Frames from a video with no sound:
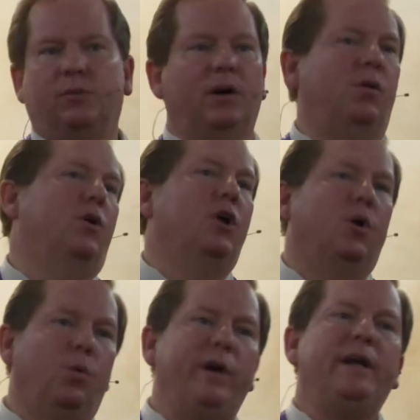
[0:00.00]
will,
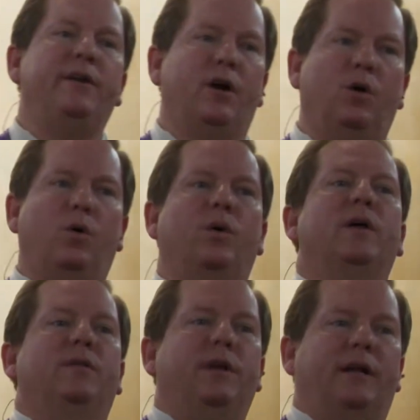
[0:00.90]
we know
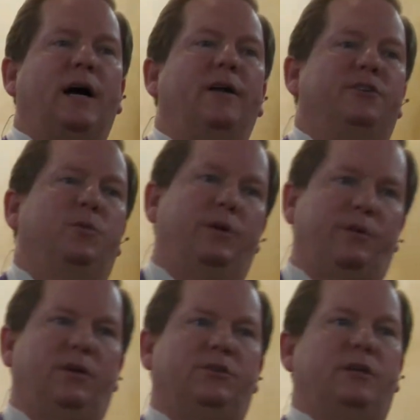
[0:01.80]
that God is with
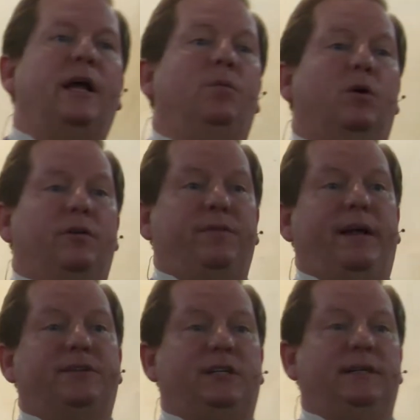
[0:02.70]
us and we're
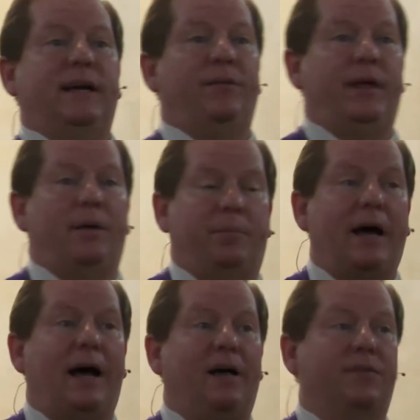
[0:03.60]
advancing down that
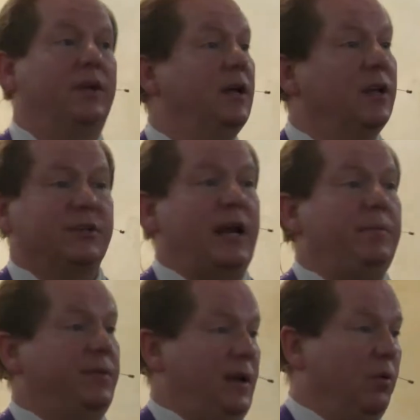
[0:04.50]
path.
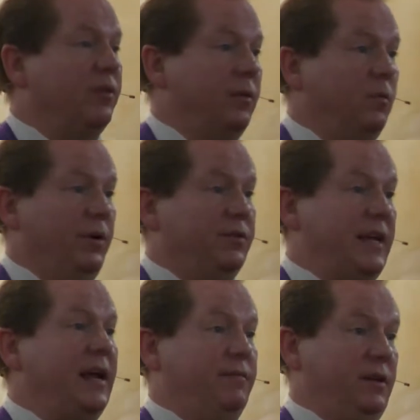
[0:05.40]
Same thing with
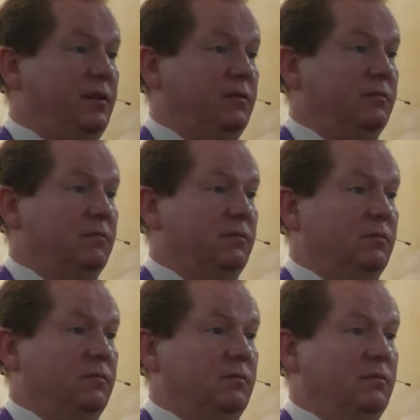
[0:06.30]
David
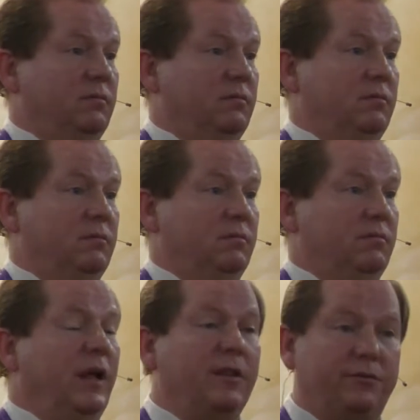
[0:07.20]

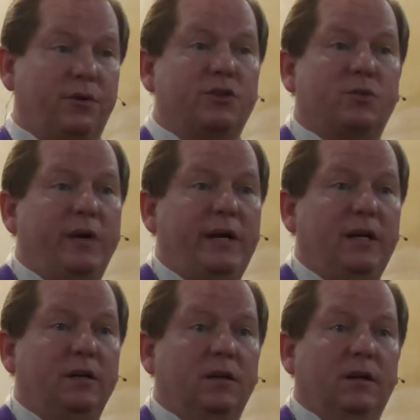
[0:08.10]
in the first
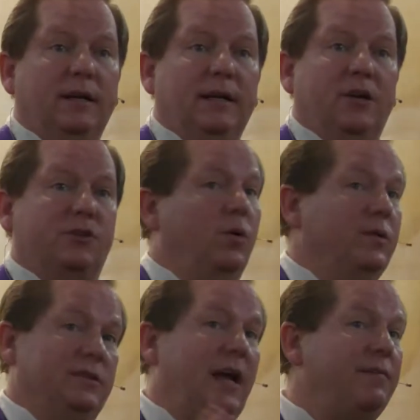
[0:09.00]
reading. So
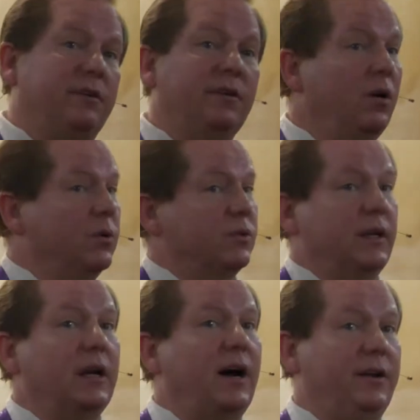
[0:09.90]
David knows
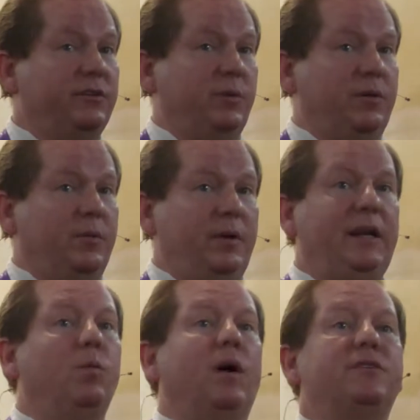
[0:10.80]
that God is with him.
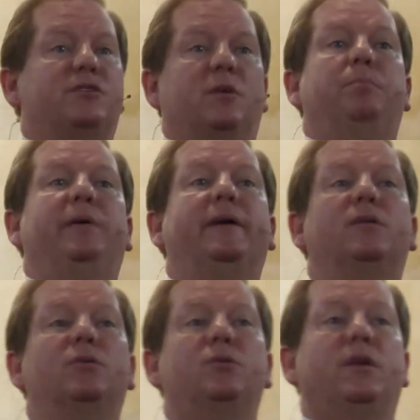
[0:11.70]
He wants to
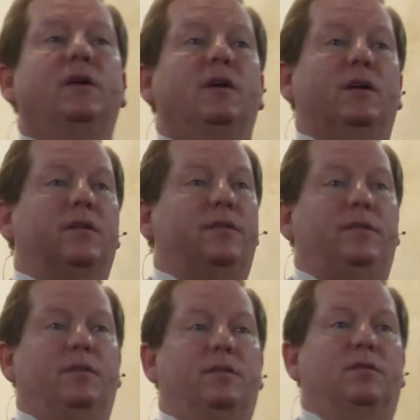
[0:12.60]
build
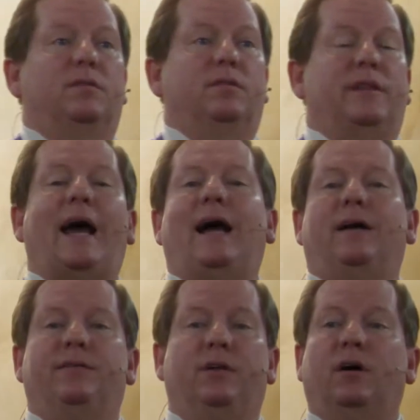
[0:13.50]

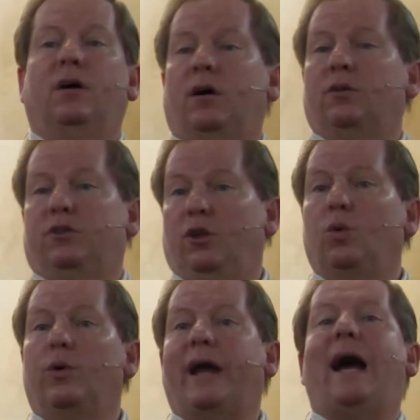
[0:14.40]
the
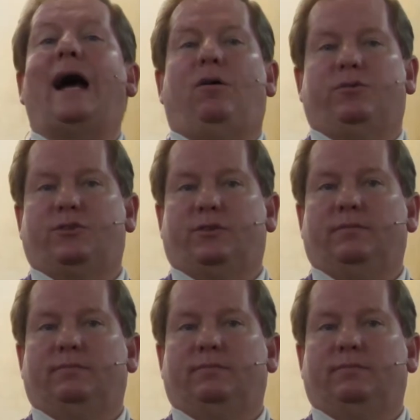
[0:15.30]
Lord a house.